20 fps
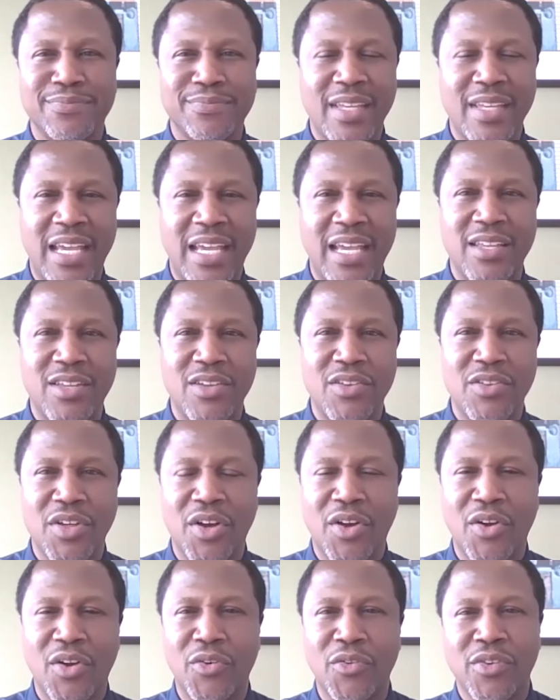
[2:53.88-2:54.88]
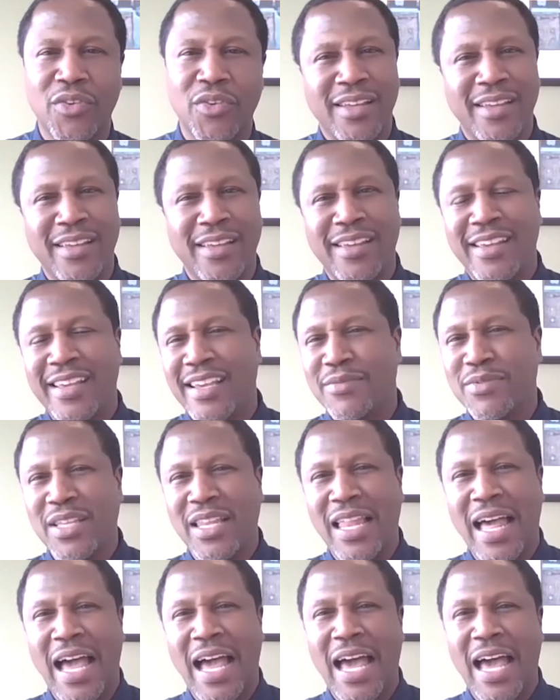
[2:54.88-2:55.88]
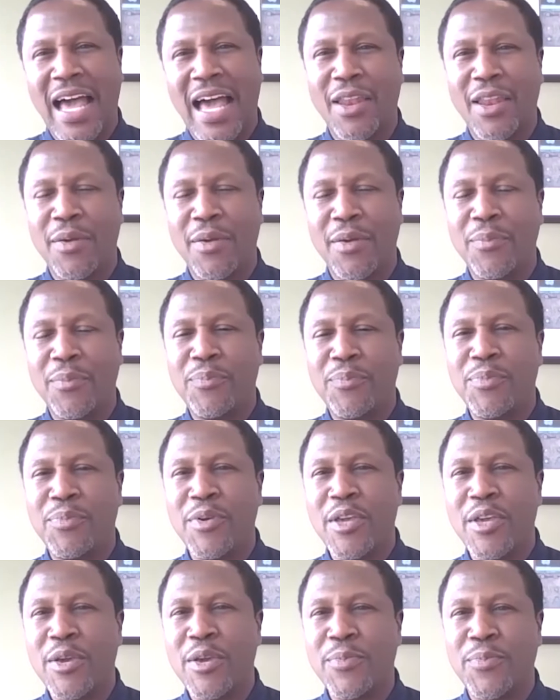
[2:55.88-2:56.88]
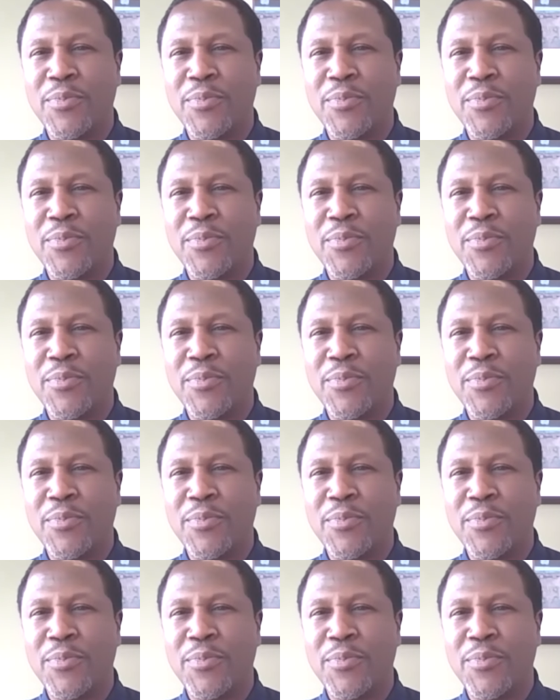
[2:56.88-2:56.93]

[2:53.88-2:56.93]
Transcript: And, you know, there was a lot of people who,